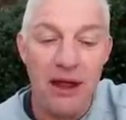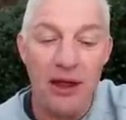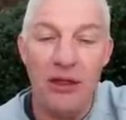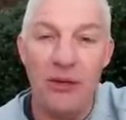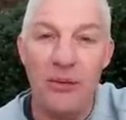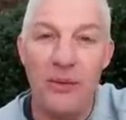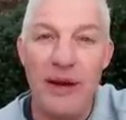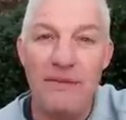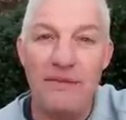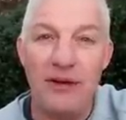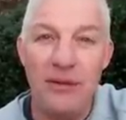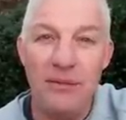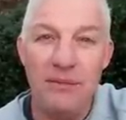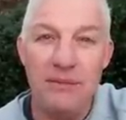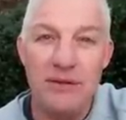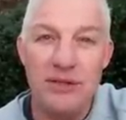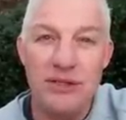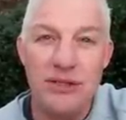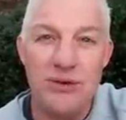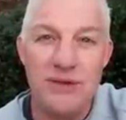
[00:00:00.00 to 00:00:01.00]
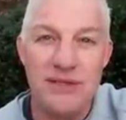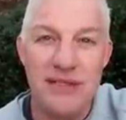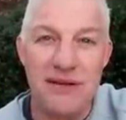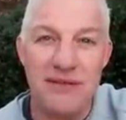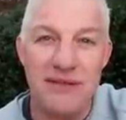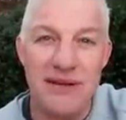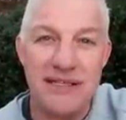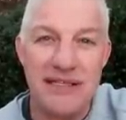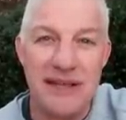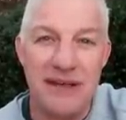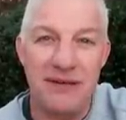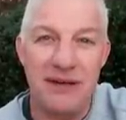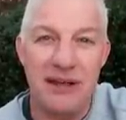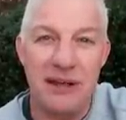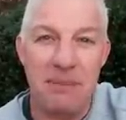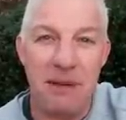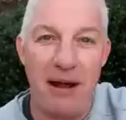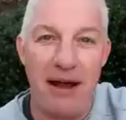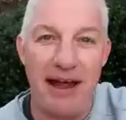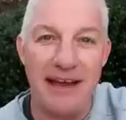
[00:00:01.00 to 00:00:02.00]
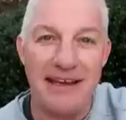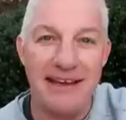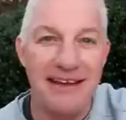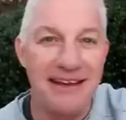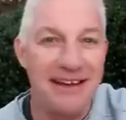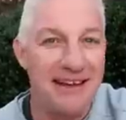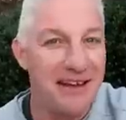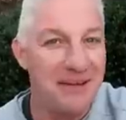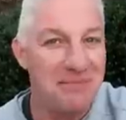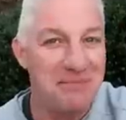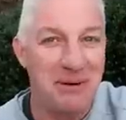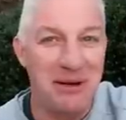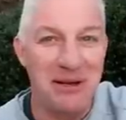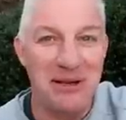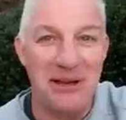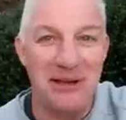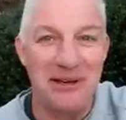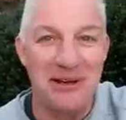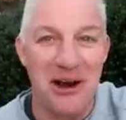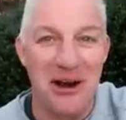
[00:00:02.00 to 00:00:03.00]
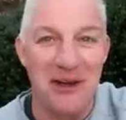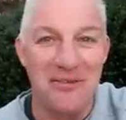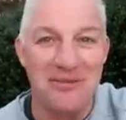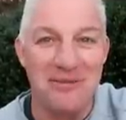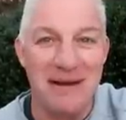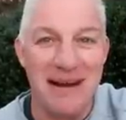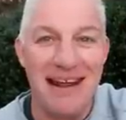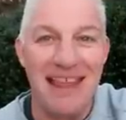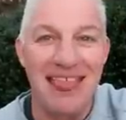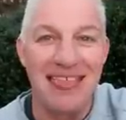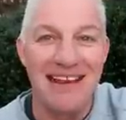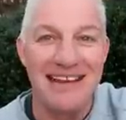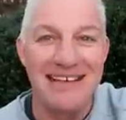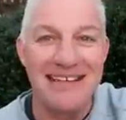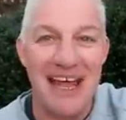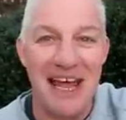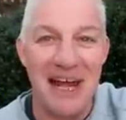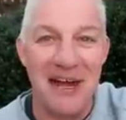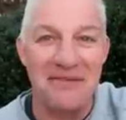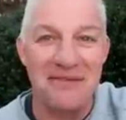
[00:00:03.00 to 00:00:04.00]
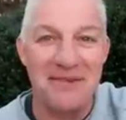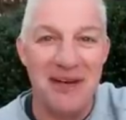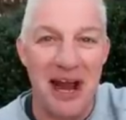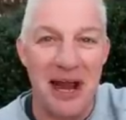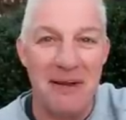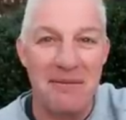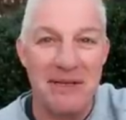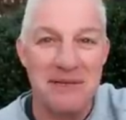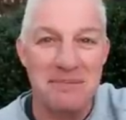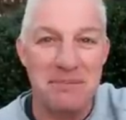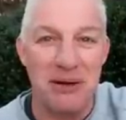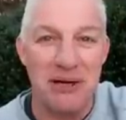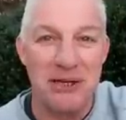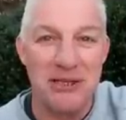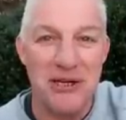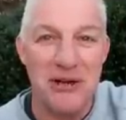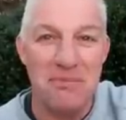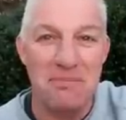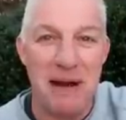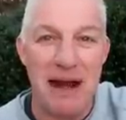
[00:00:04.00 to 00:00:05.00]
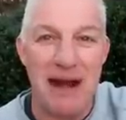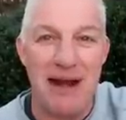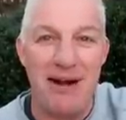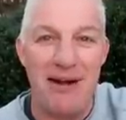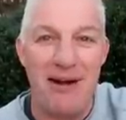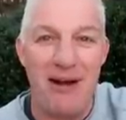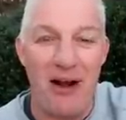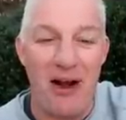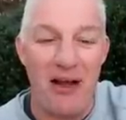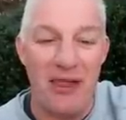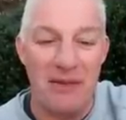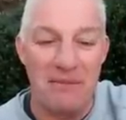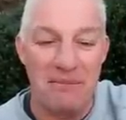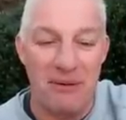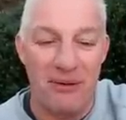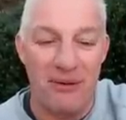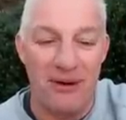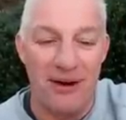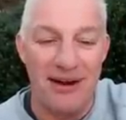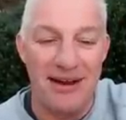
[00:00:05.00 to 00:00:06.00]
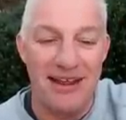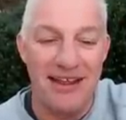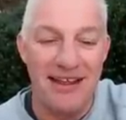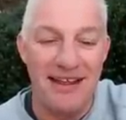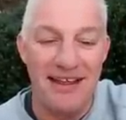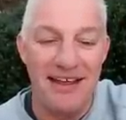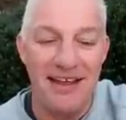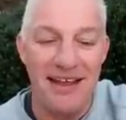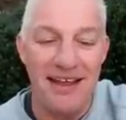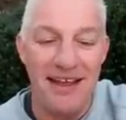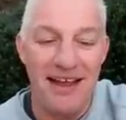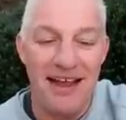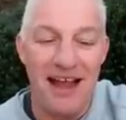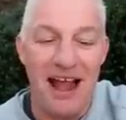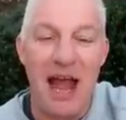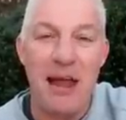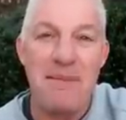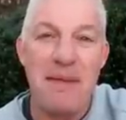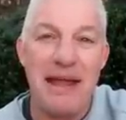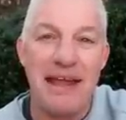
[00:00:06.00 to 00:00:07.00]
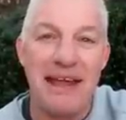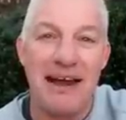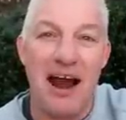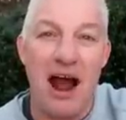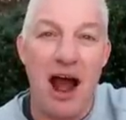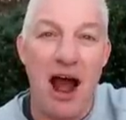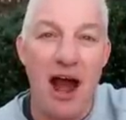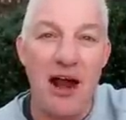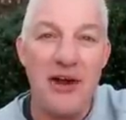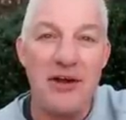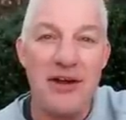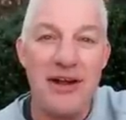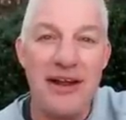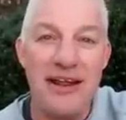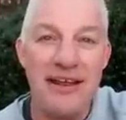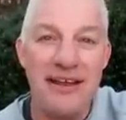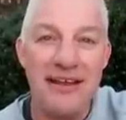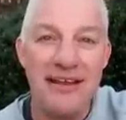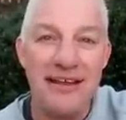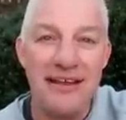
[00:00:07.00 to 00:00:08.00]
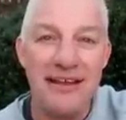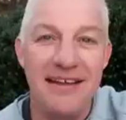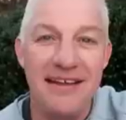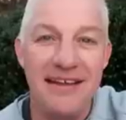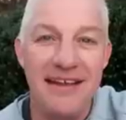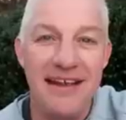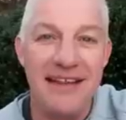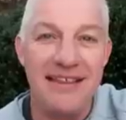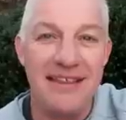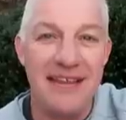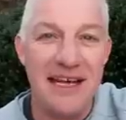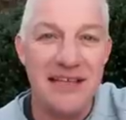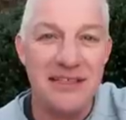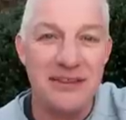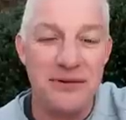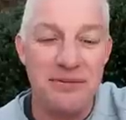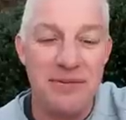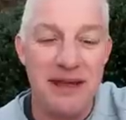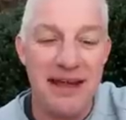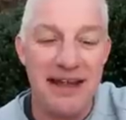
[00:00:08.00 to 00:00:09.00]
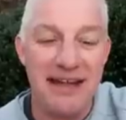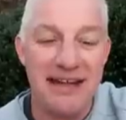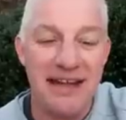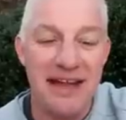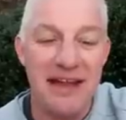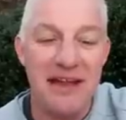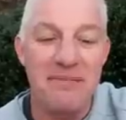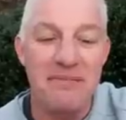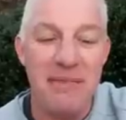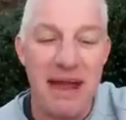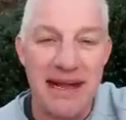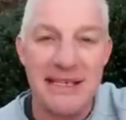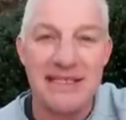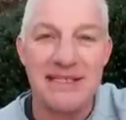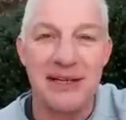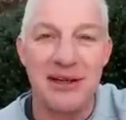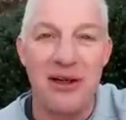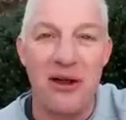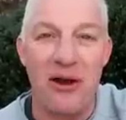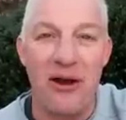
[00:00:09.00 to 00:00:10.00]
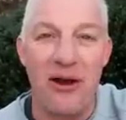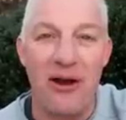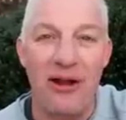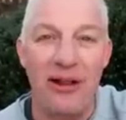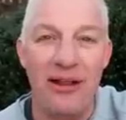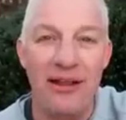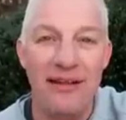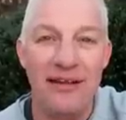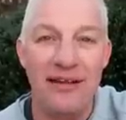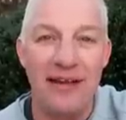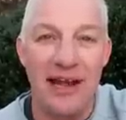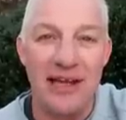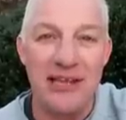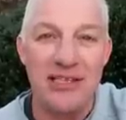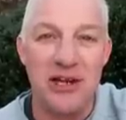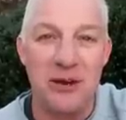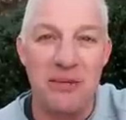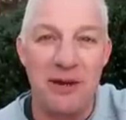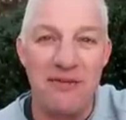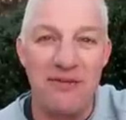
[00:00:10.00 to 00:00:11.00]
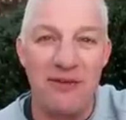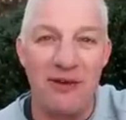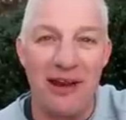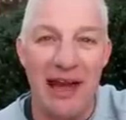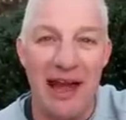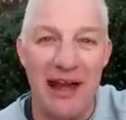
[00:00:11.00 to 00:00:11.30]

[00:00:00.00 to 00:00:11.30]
The river, 277 in the pot. Pretty good card for me. The 10 of diamonds putting two pair on the board. I make it 100. He thinks for a minute, makes the call, I show my full